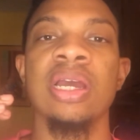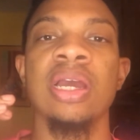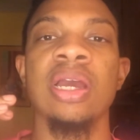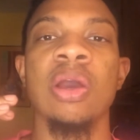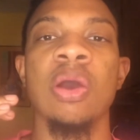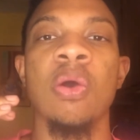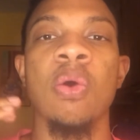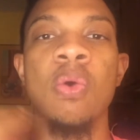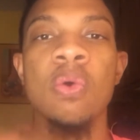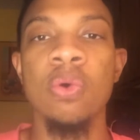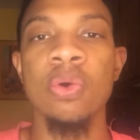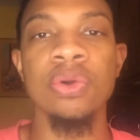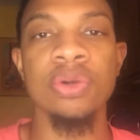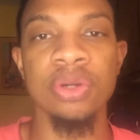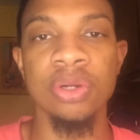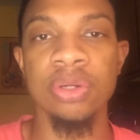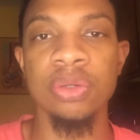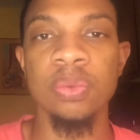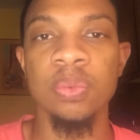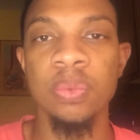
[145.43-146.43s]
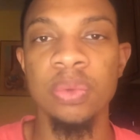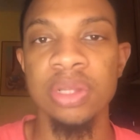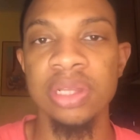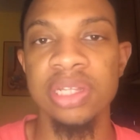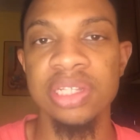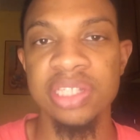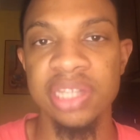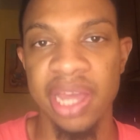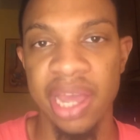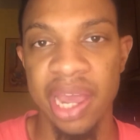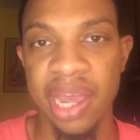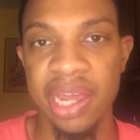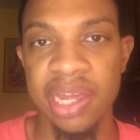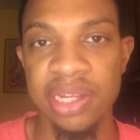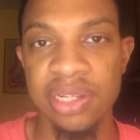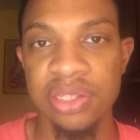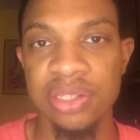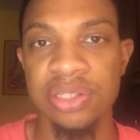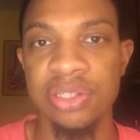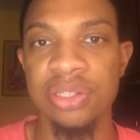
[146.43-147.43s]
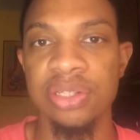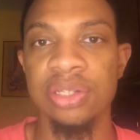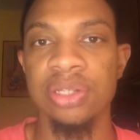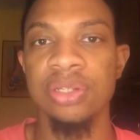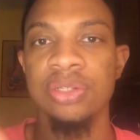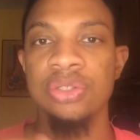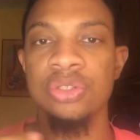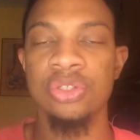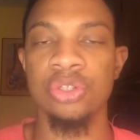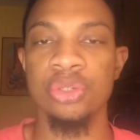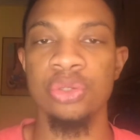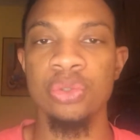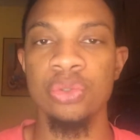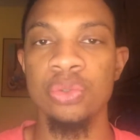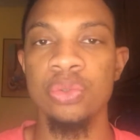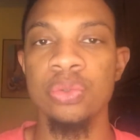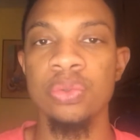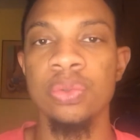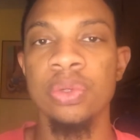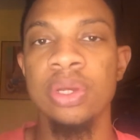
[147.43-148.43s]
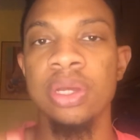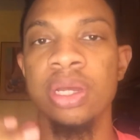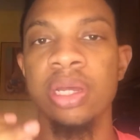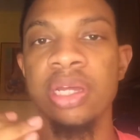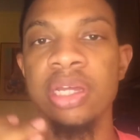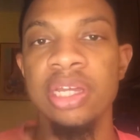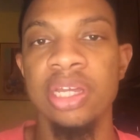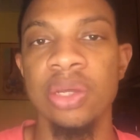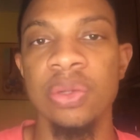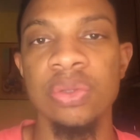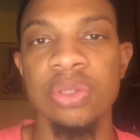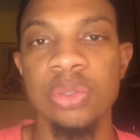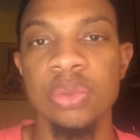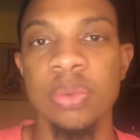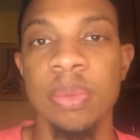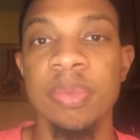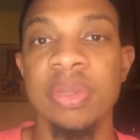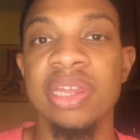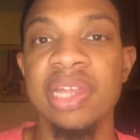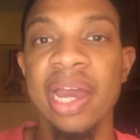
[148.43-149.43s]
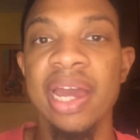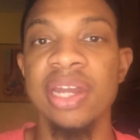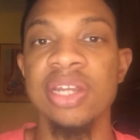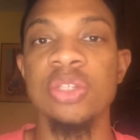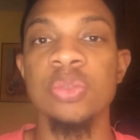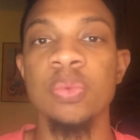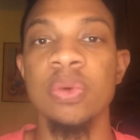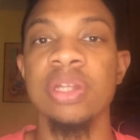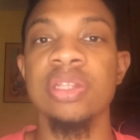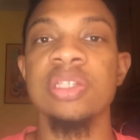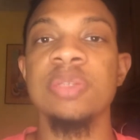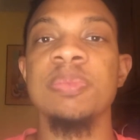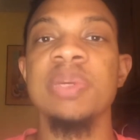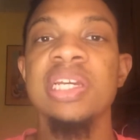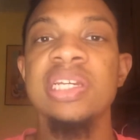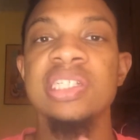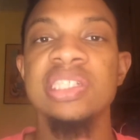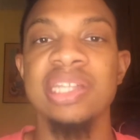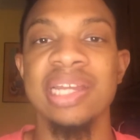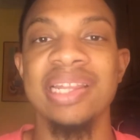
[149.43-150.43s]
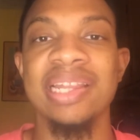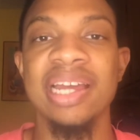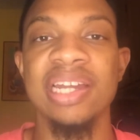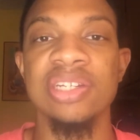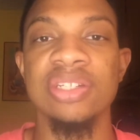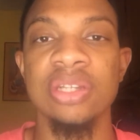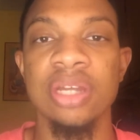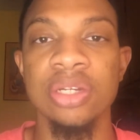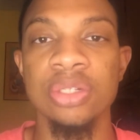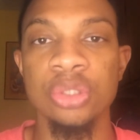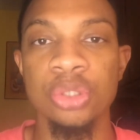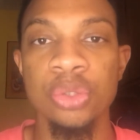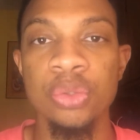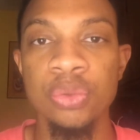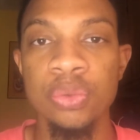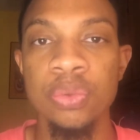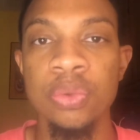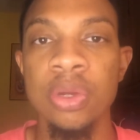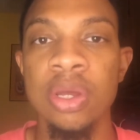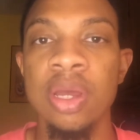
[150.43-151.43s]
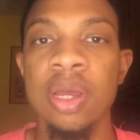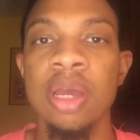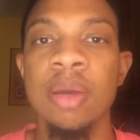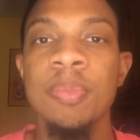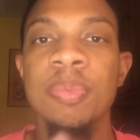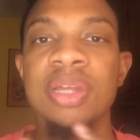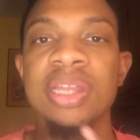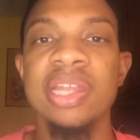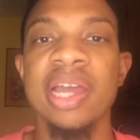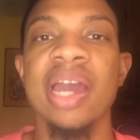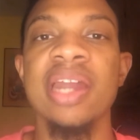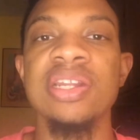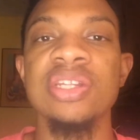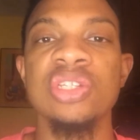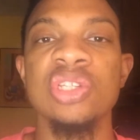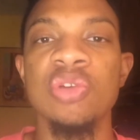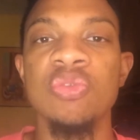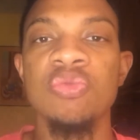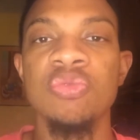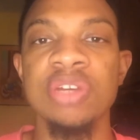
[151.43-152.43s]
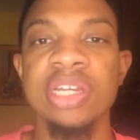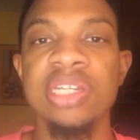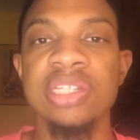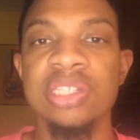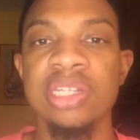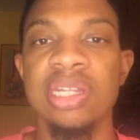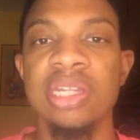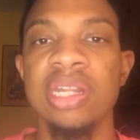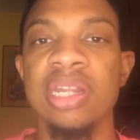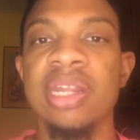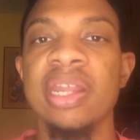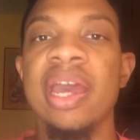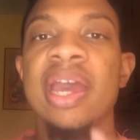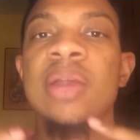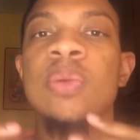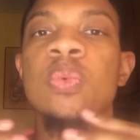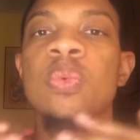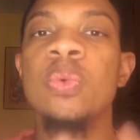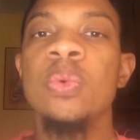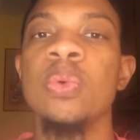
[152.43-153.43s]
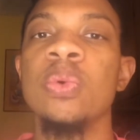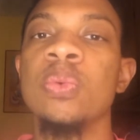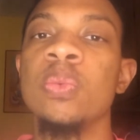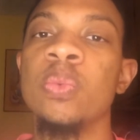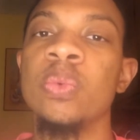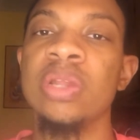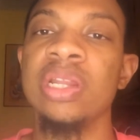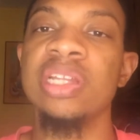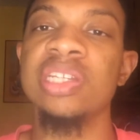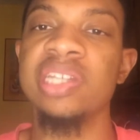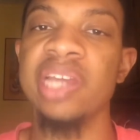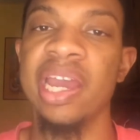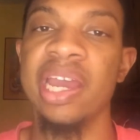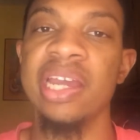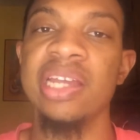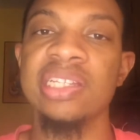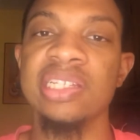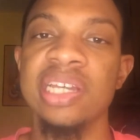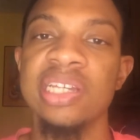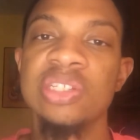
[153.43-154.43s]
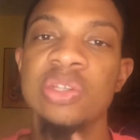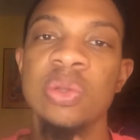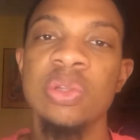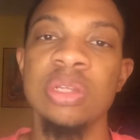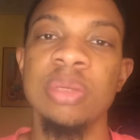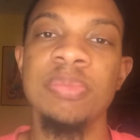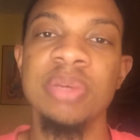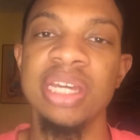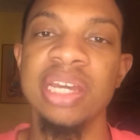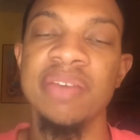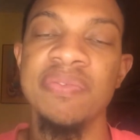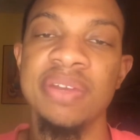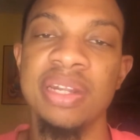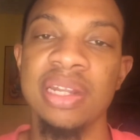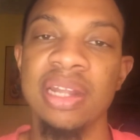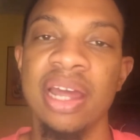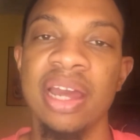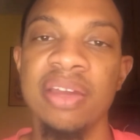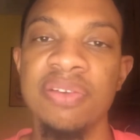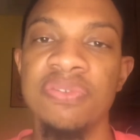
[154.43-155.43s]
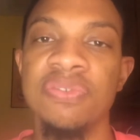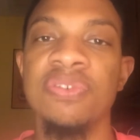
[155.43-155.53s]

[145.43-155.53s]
ordered Willis Haynes to kill these women. That is what's being said. That is not true, but that is the reason that Willis Haynes has only been given life